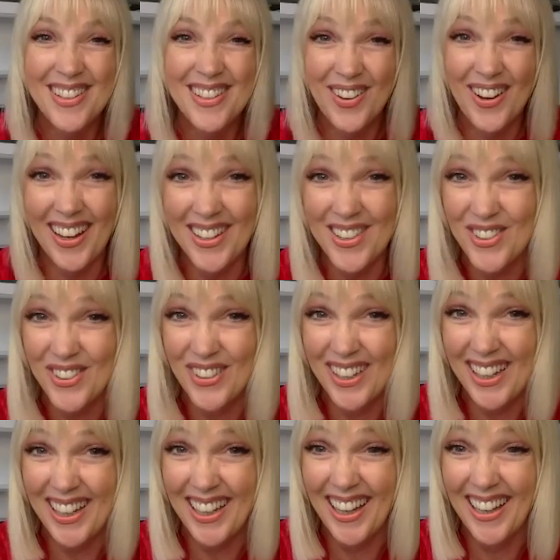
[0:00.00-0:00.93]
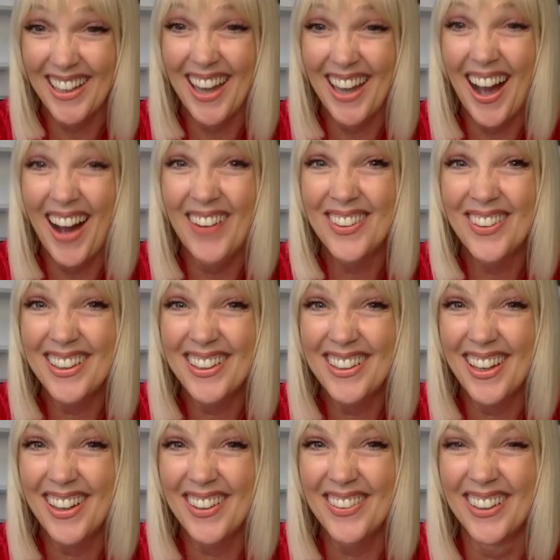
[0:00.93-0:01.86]
it's, a pleasure to be here. How are um,
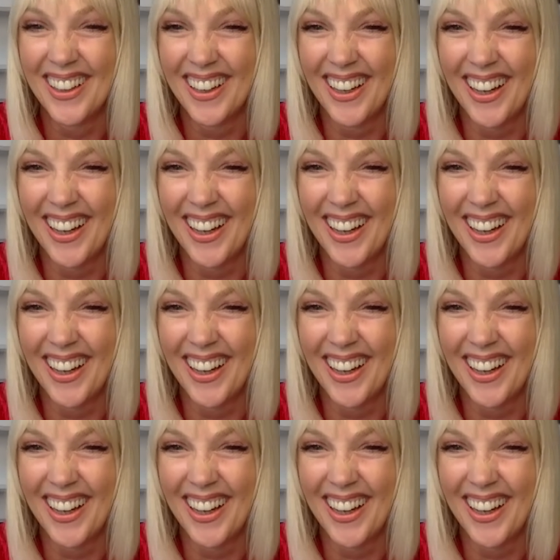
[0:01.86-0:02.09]
you?